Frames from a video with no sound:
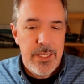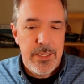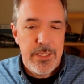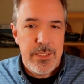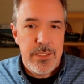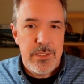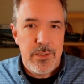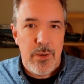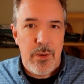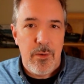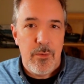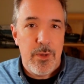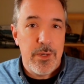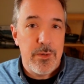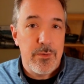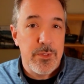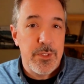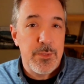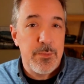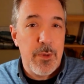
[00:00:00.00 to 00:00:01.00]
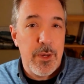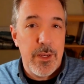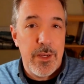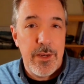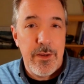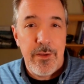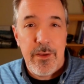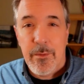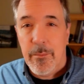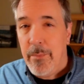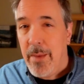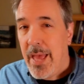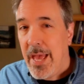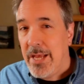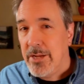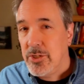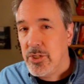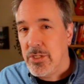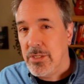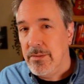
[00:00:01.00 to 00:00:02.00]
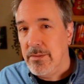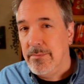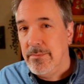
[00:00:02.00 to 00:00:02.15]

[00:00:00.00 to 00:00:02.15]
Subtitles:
Do I want to respond out of compassion?